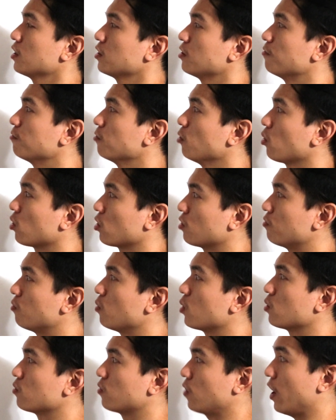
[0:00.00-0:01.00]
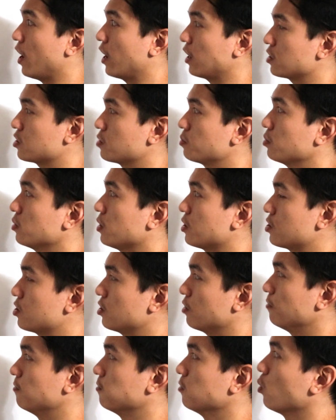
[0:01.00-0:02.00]
the floor of 1 over x plus
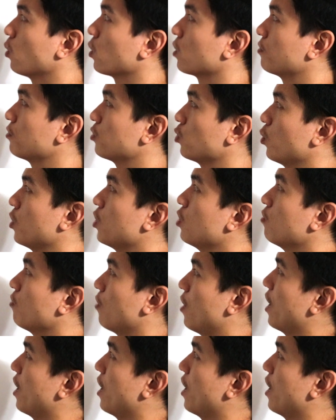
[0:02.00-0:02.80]
the floor of 3 over